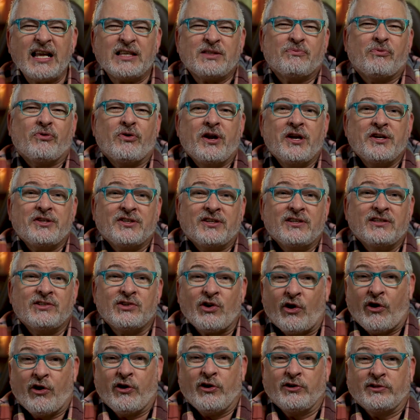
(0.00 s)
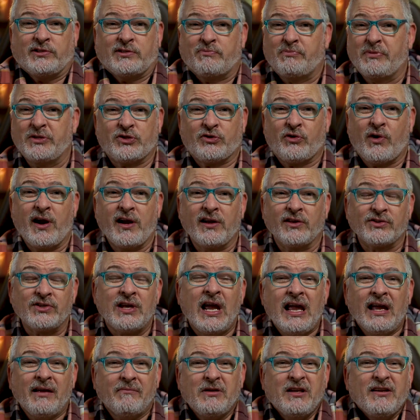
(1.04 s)
aspirations, hurts, betrayals, I
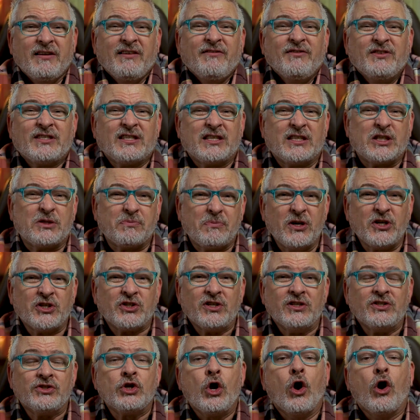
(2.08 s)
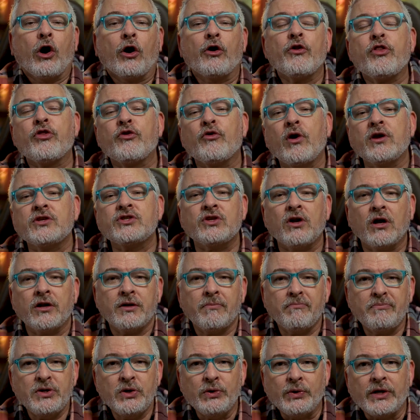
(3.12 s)
mean, even suspicions are thrust
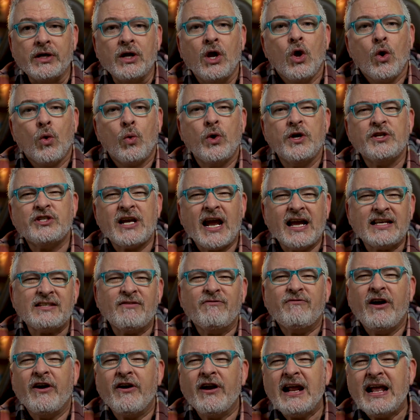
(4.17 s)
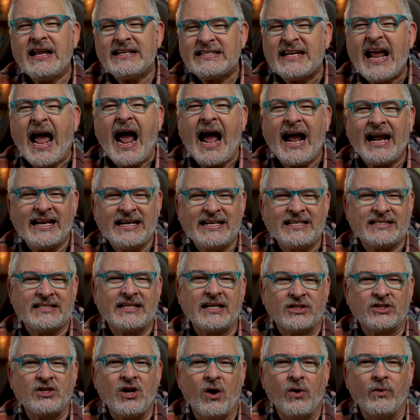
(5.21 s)
onto Beauty, which has a very
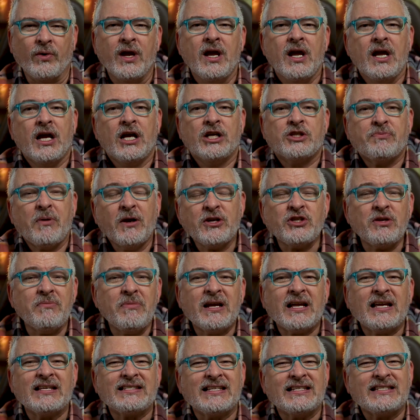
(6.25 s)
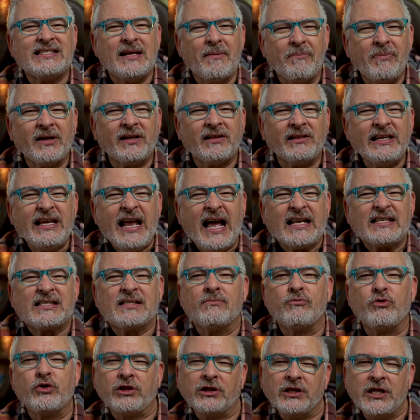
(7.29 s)
antagonistic tone, especially because it typically has
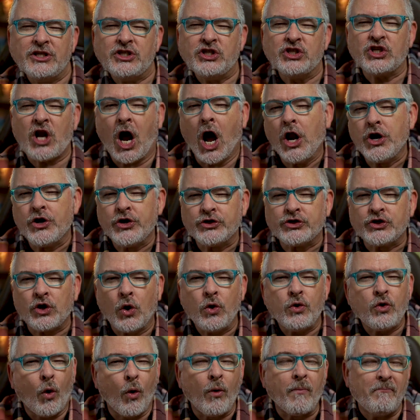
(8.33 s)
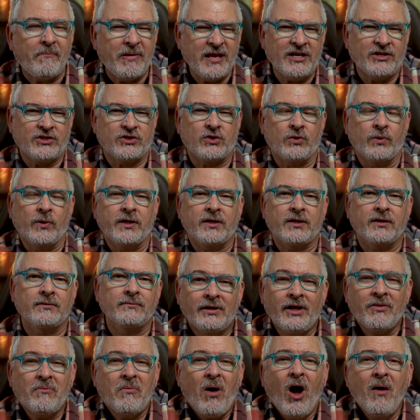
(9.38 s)
some religious undertone or bent to it.
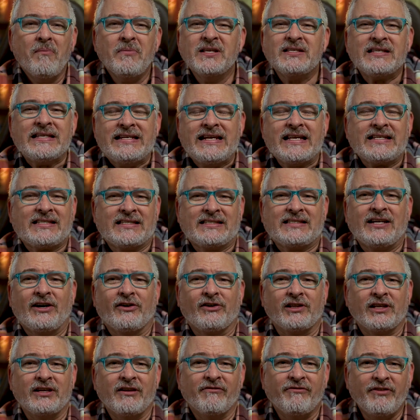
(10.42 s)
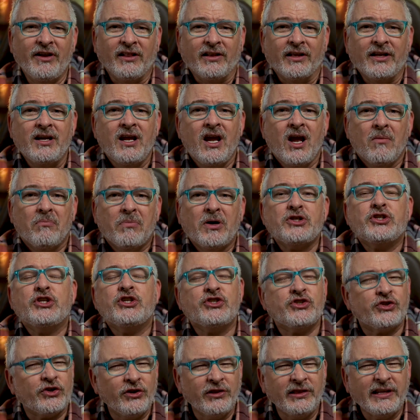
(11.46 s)
Now, the mom isn't necessarily a villain, but she
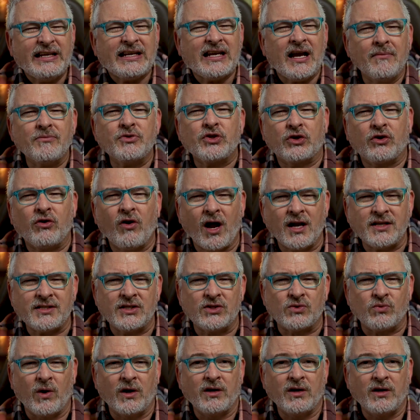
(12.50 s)
certainly comes across as